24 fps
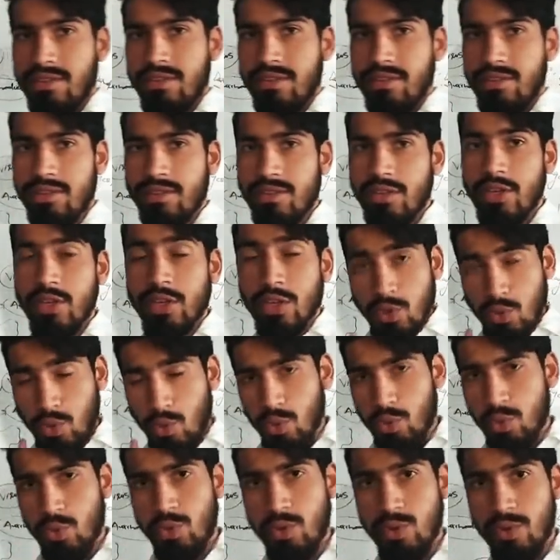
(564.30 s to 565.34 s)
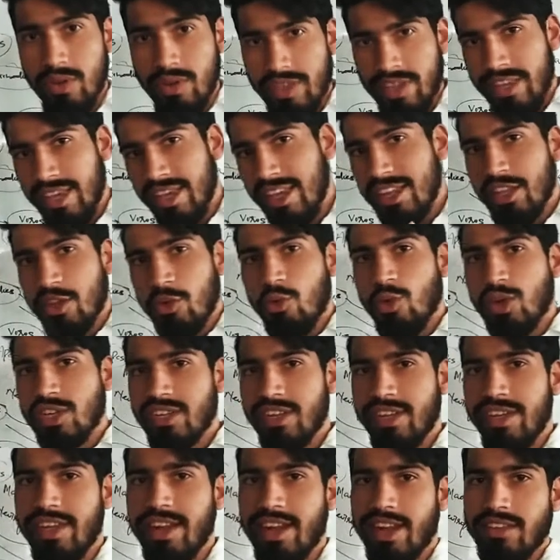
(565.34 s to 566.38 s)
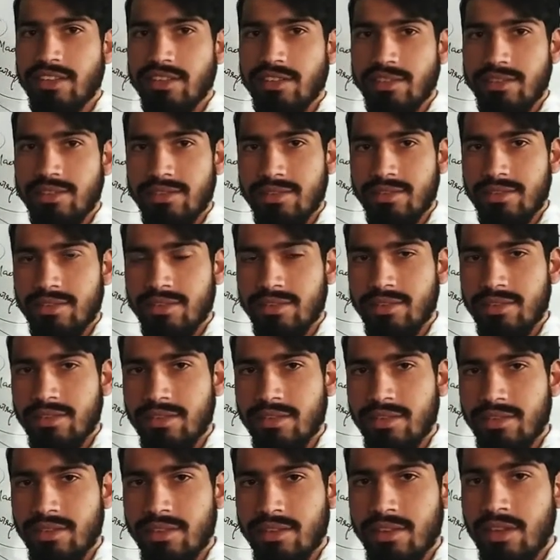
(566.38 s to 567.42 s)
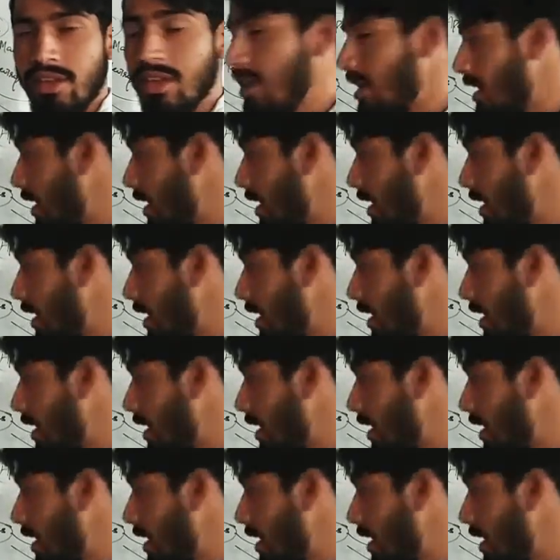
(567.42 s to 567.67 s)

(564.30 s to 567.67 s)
So here the question arises: if the